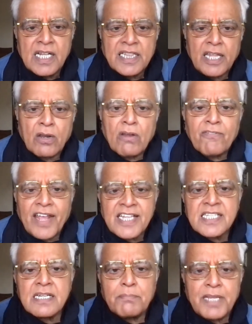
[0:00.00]
There are
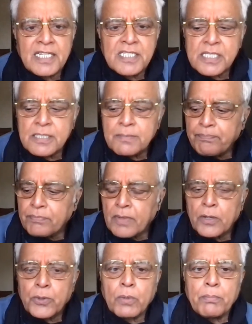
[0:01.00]
ways and means
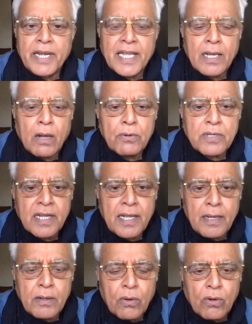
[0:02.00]
to bring out
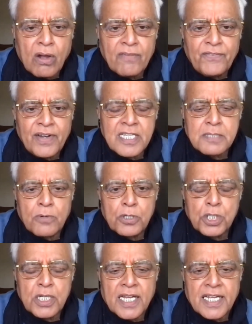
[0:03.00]
no confidence
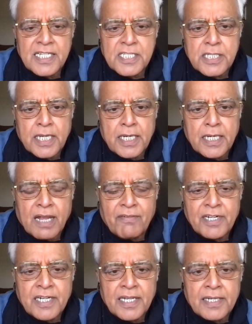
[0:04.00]
motion against the
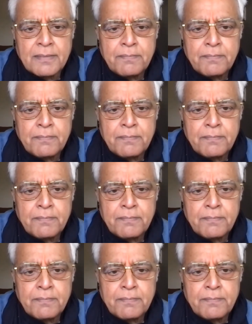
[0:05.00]
governor.